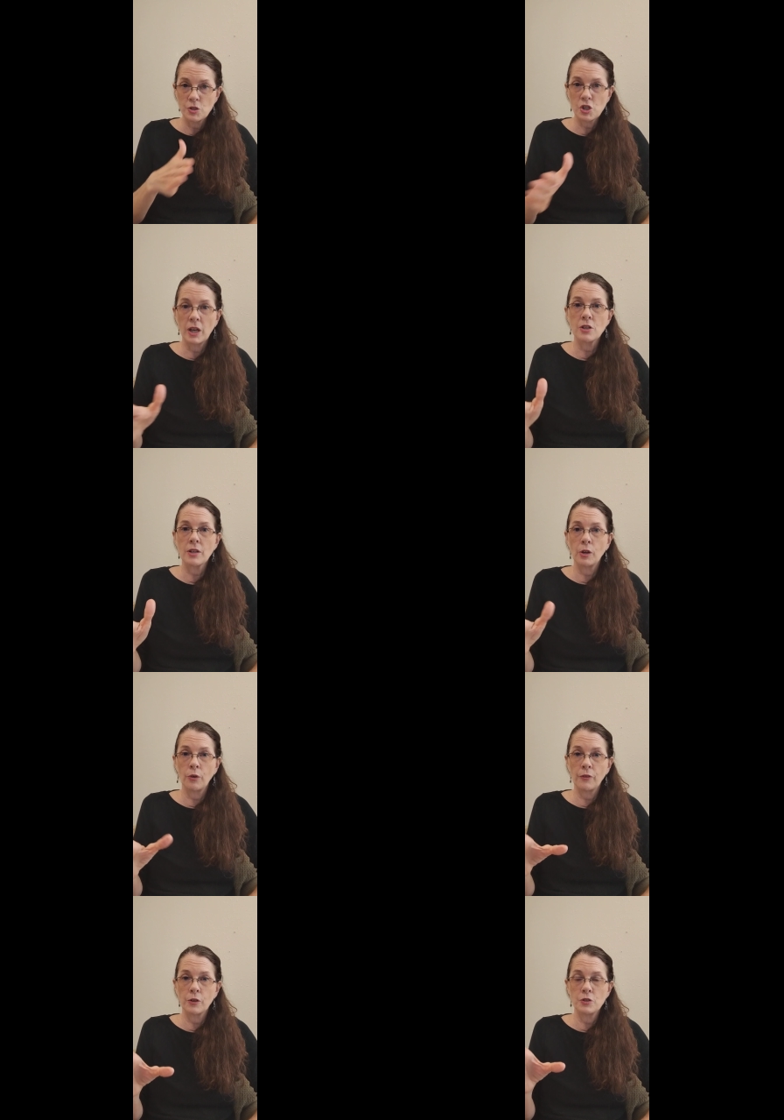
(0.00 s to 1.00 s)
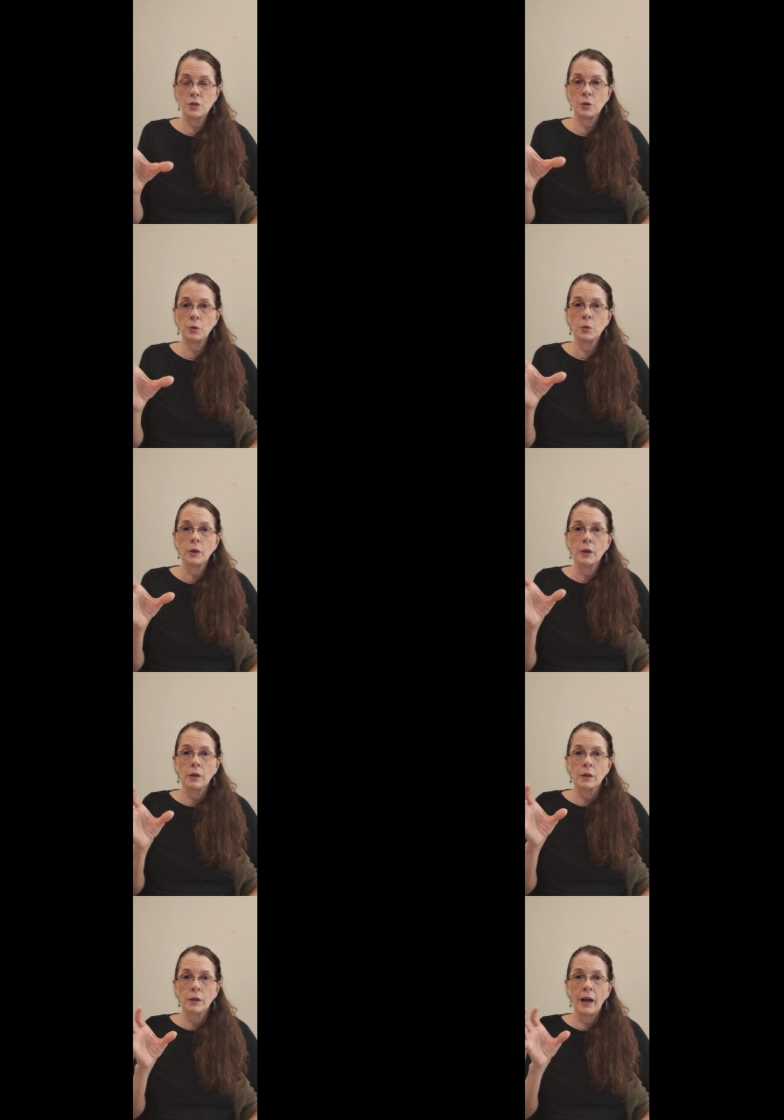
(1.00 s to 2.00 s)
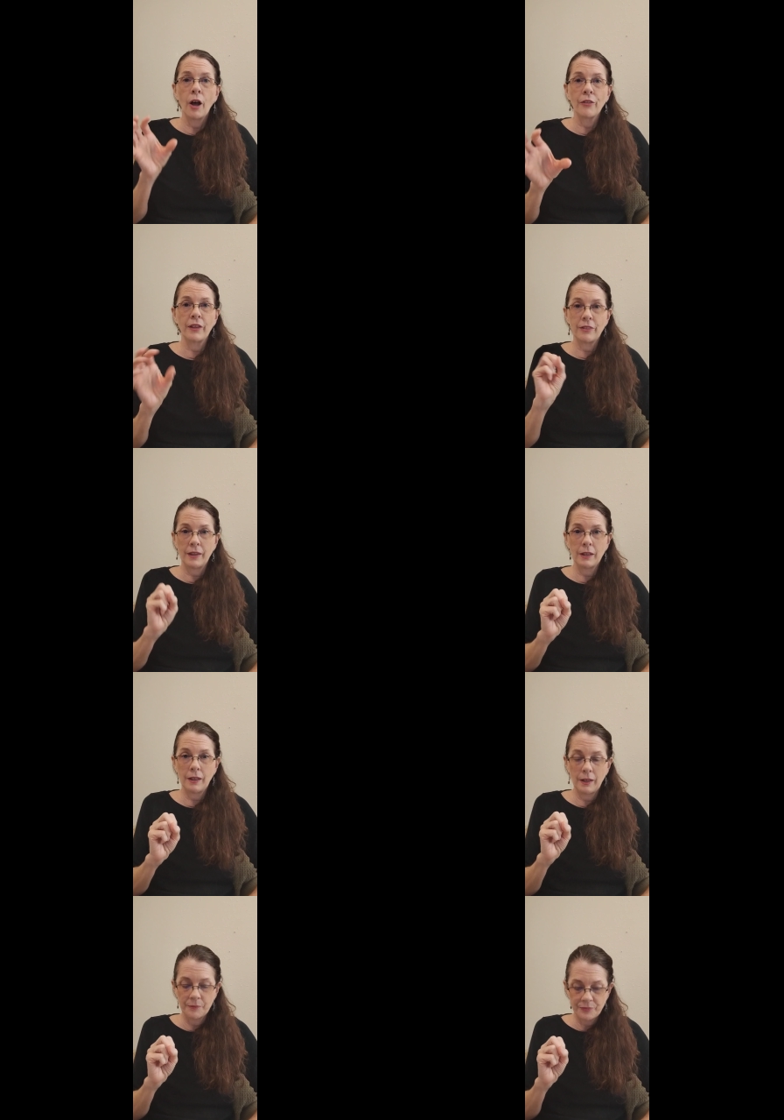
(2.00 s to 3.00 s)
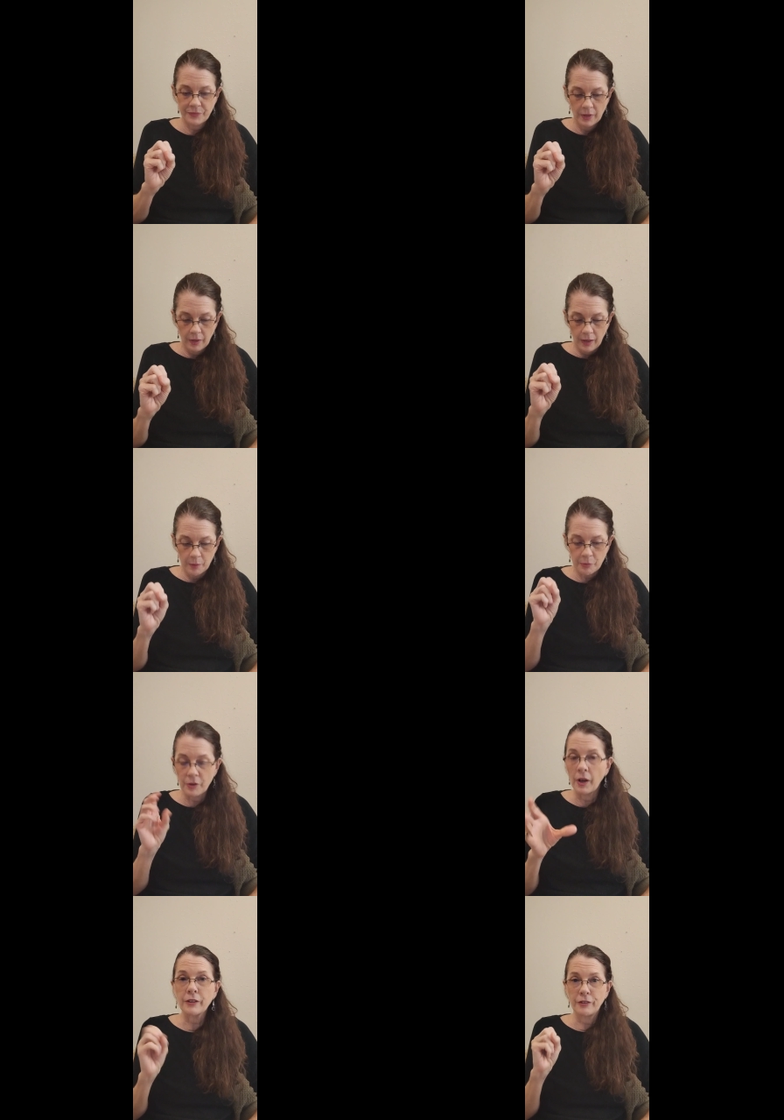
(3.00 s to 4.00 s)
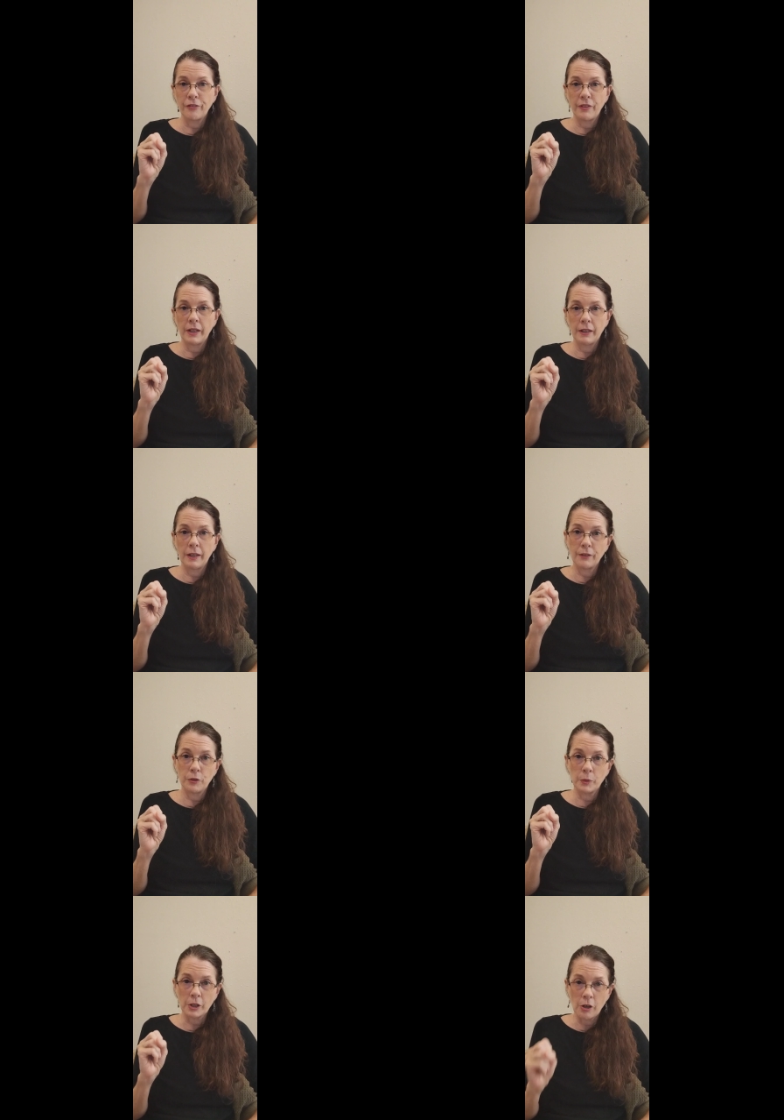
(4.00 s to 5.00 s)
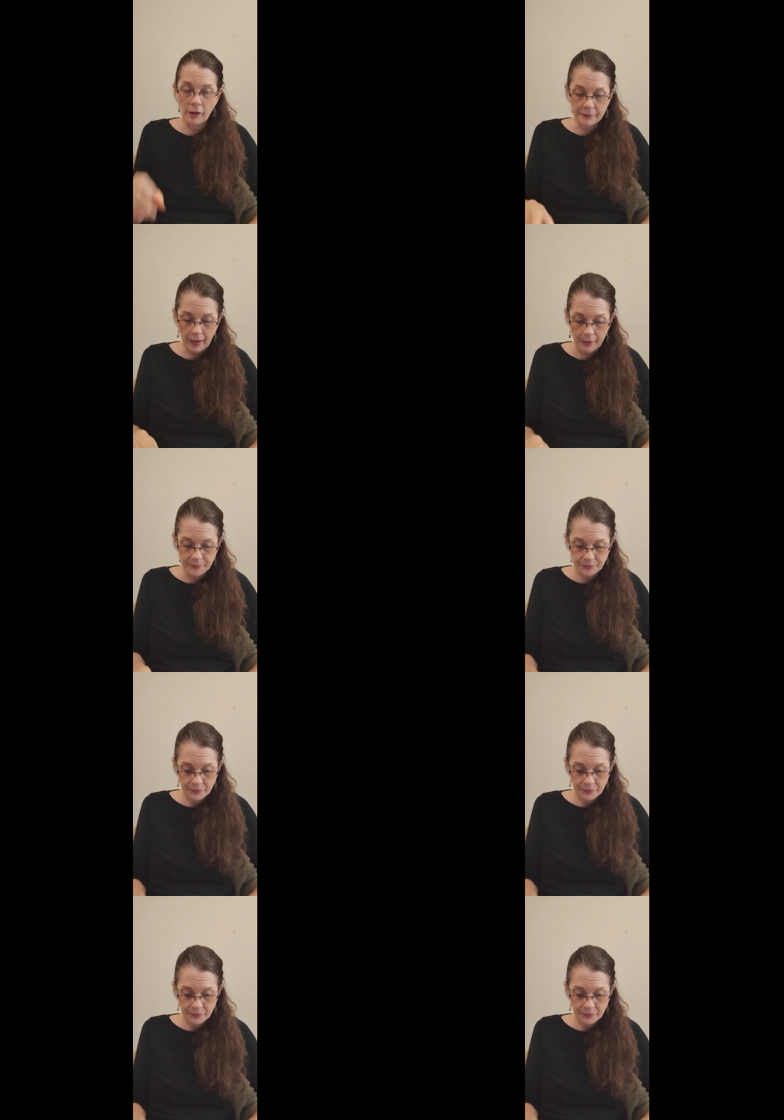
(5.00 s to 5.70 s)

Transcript: change that over to healthy thinking and productive thinking, if you want to call it that.